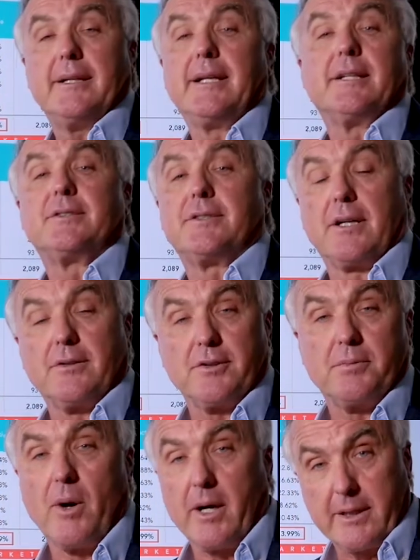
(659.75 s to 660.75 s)
in a seller's
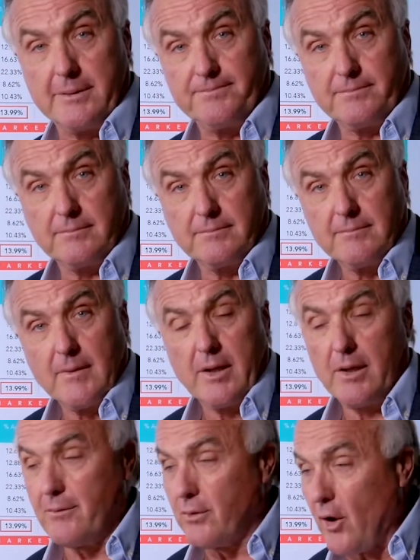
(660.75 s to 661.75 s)
market. You've